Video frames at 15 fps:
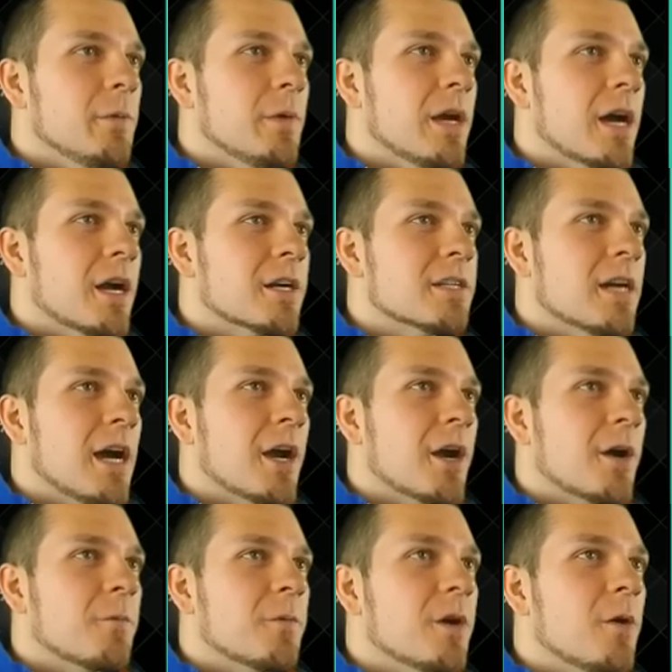we got our
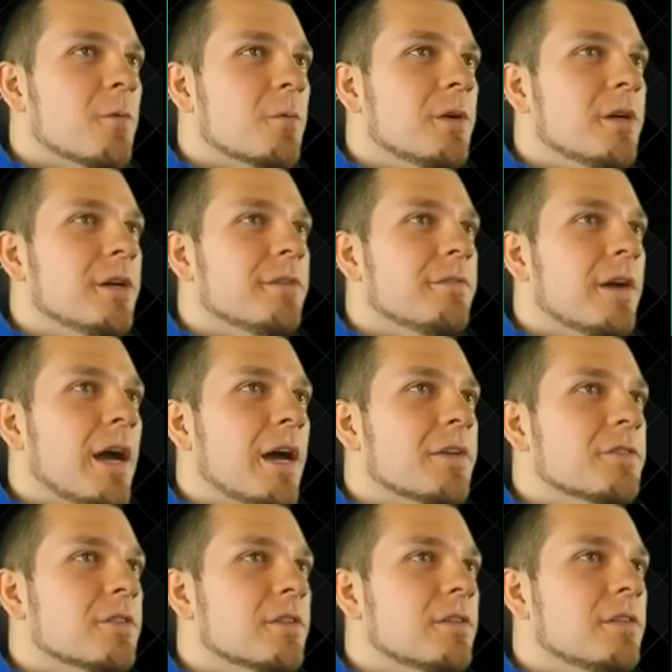tiger and we go real fast.